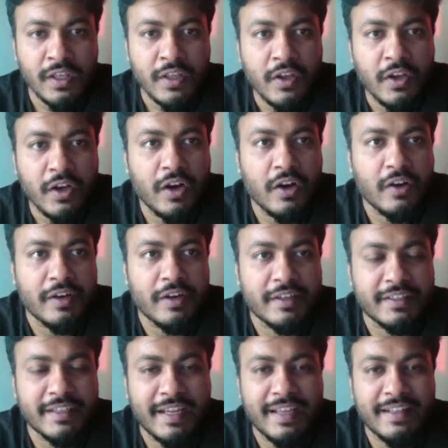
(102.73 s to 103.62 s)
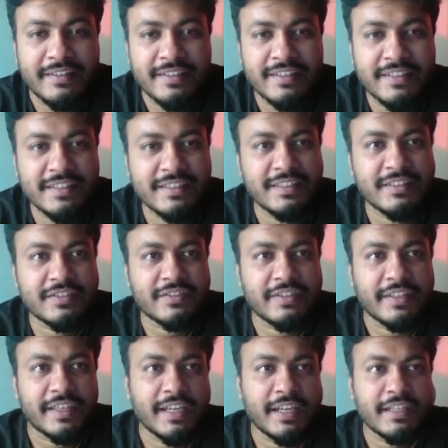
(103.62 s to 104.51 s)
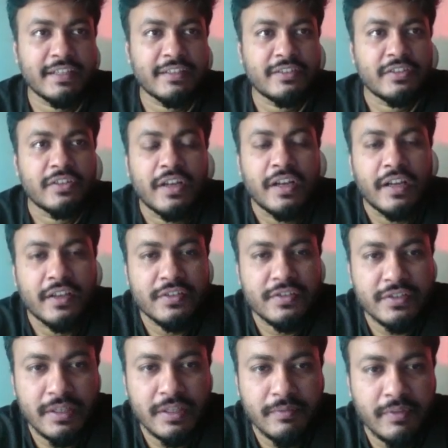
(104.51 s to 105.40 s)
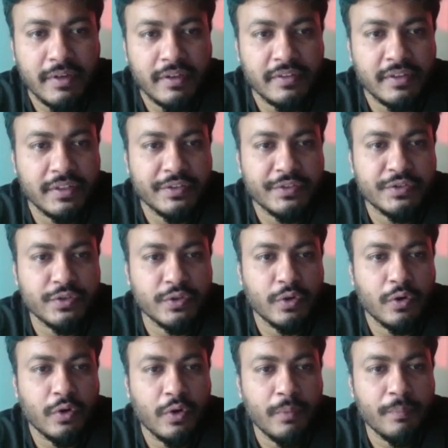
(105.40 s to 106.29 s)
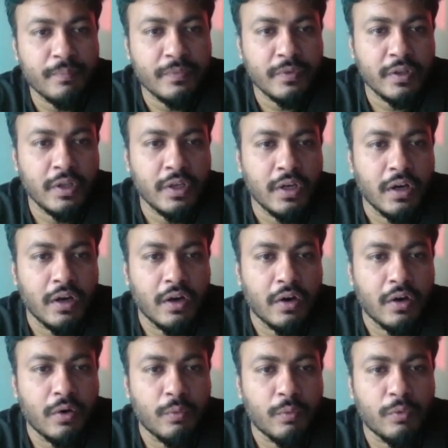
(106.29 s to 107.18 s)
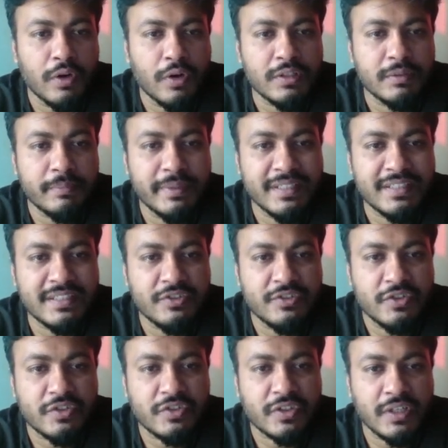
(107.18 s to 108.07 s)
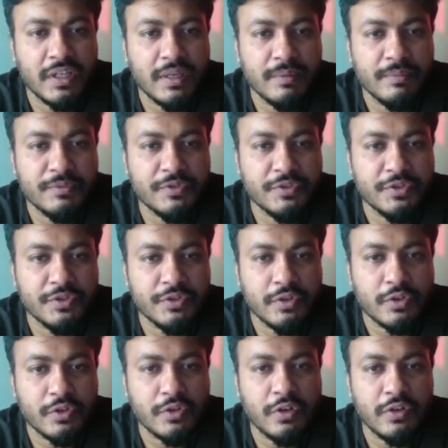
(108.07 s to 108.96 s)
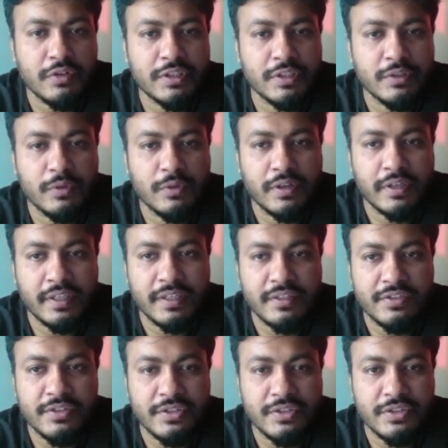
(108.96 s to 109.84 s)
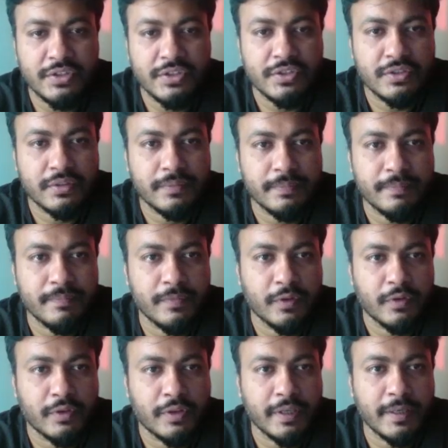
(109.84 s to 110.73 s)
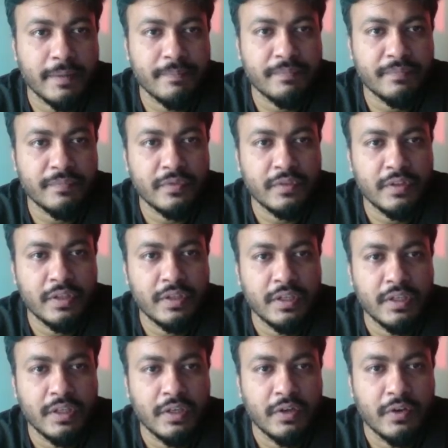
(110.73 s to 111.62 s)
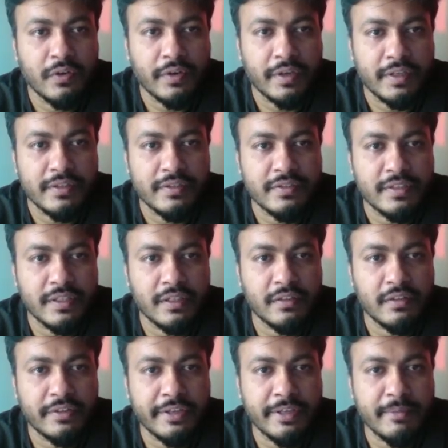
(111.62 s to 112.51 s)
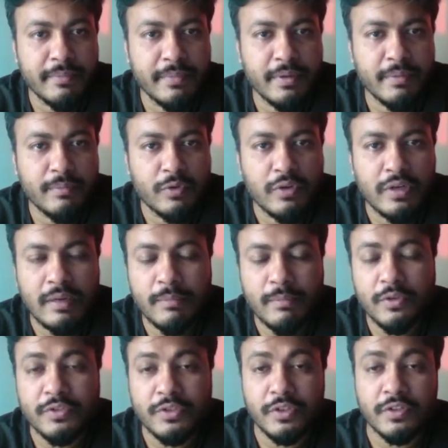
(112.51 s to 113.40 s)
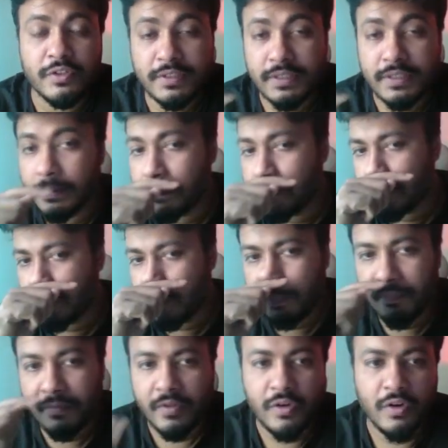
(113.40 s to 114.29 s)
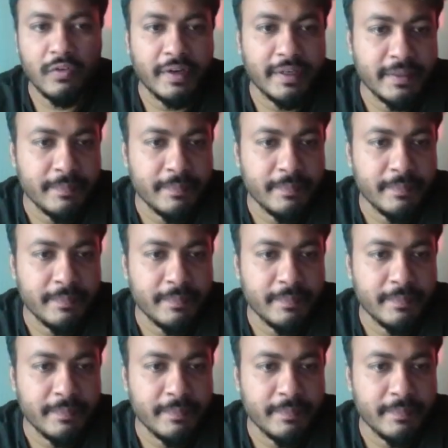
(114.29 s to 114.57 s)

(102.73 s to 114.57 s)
Alright, and this is the second step, I think. So what best describes your content working situation? Okay, still give me more about yourself. Alright,